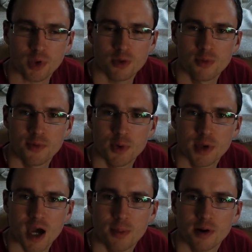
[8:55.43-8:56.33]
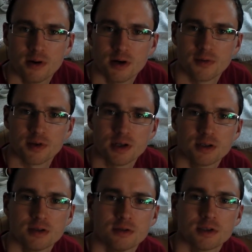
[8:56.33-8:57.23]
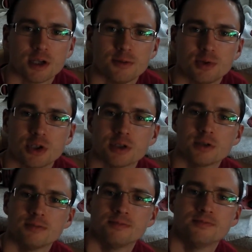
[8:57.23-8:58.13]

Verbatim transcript: review of the capper after this, so cheers.